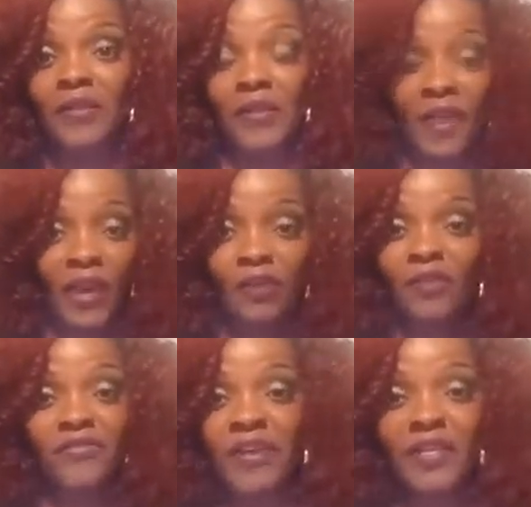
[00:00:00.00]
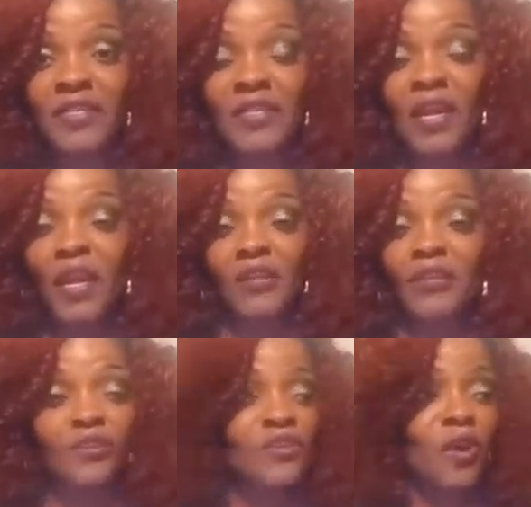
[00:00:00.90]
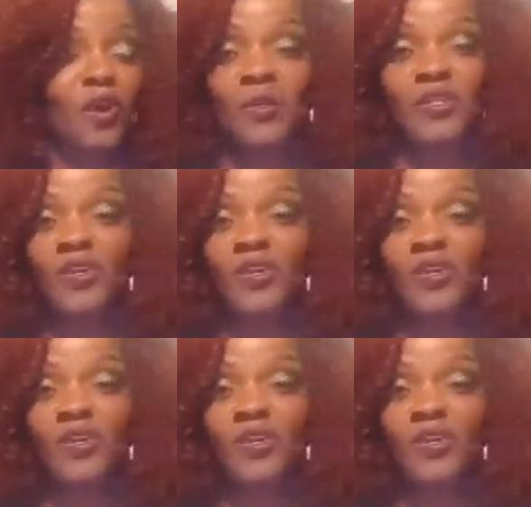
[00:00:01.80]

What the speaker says: They got on a face and they're just always